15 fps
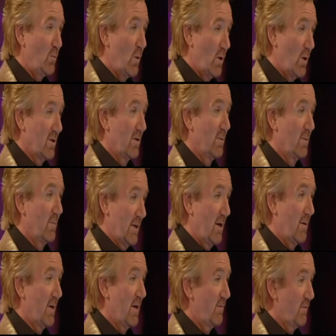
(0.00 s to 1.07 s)
you were going to
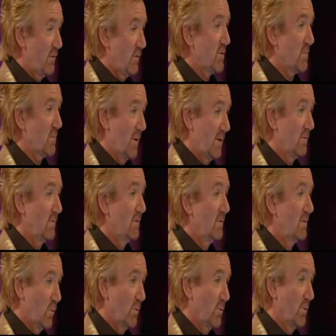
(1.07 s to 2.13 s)
become our first male
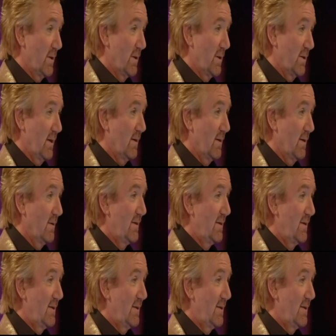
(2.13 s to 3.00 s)
quarter millionaire.